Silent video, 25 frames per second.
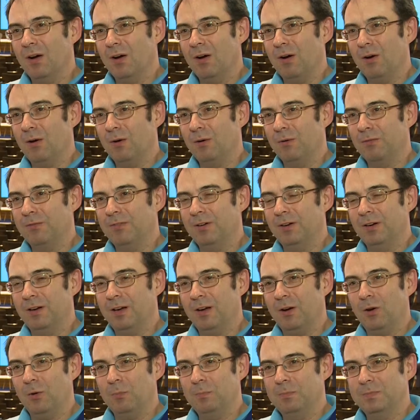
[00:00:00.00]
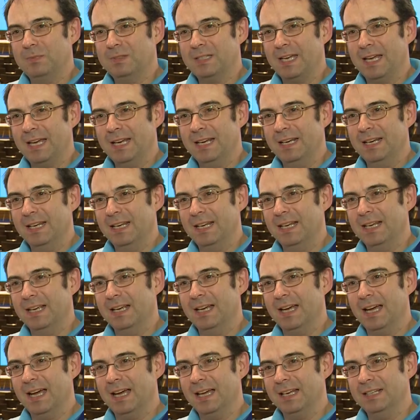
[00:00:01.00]
of
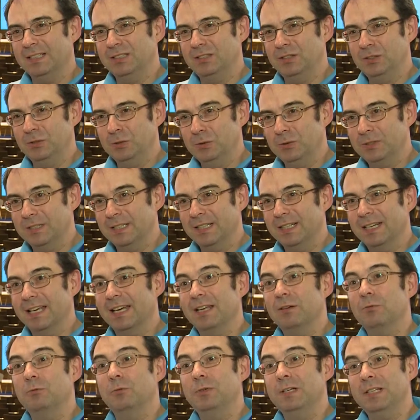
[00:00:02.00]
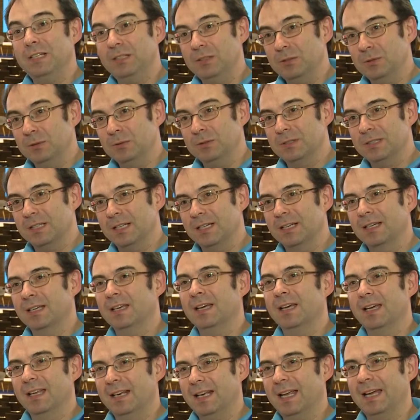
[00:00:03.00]
obtaining and using and reusing
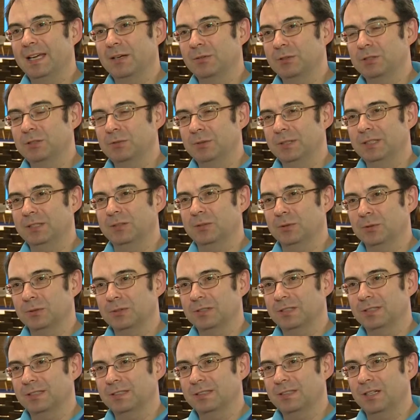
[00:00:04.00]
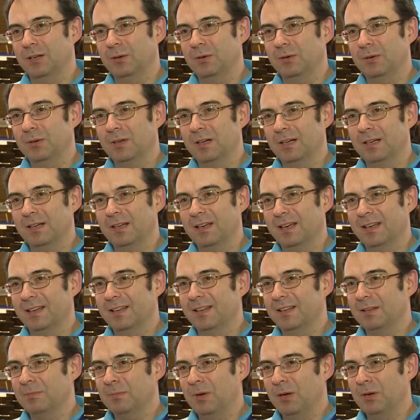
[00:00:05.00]
language resources. So
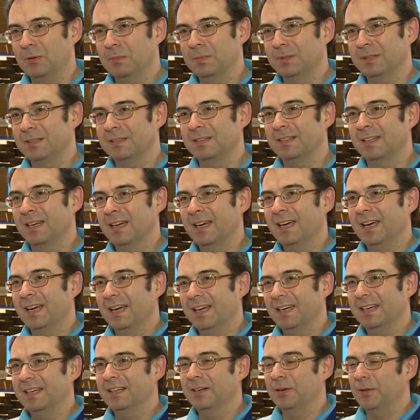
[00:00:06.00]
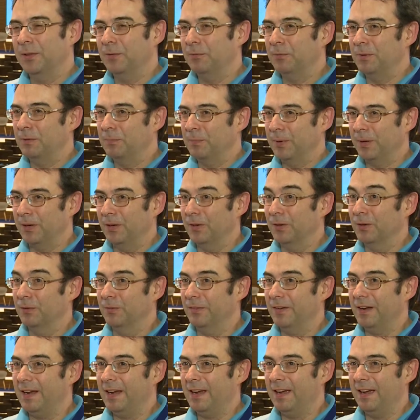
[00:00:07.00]
at the moment, we put a lot
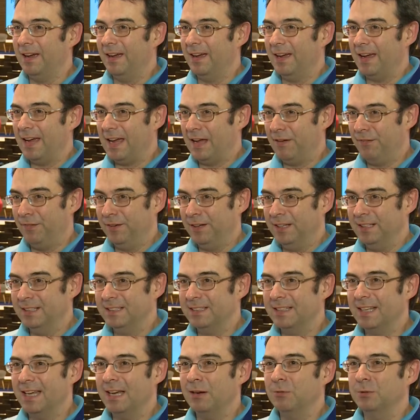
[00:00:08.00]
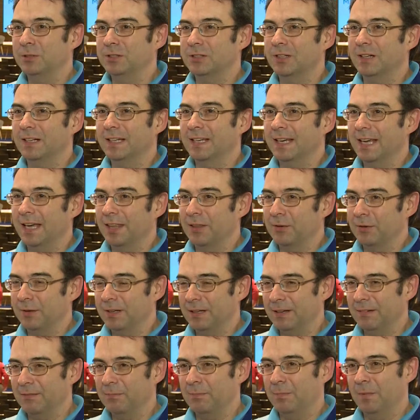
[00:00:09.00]
of effort into that. We try and gather
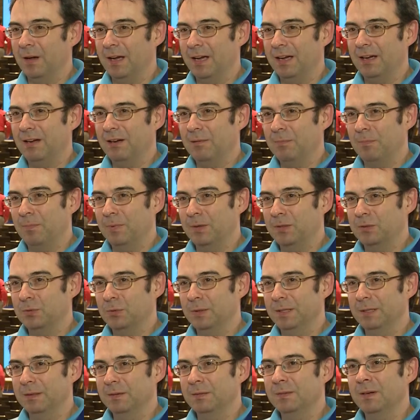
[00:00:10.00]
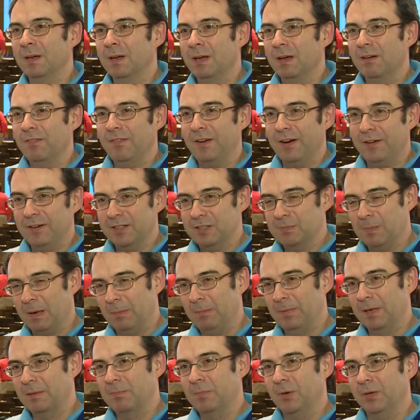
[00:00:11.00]
it between various
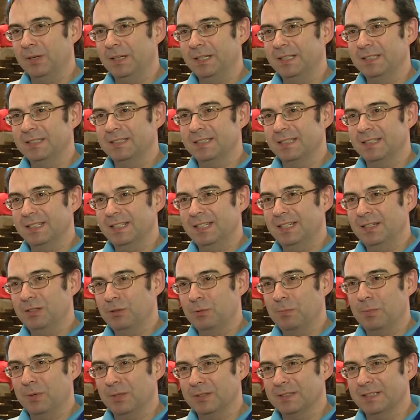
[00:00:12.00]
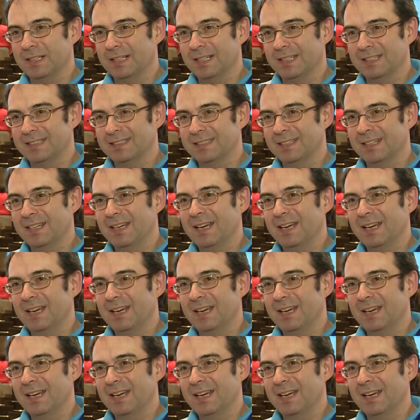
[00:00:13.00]
public bodies and EU projects,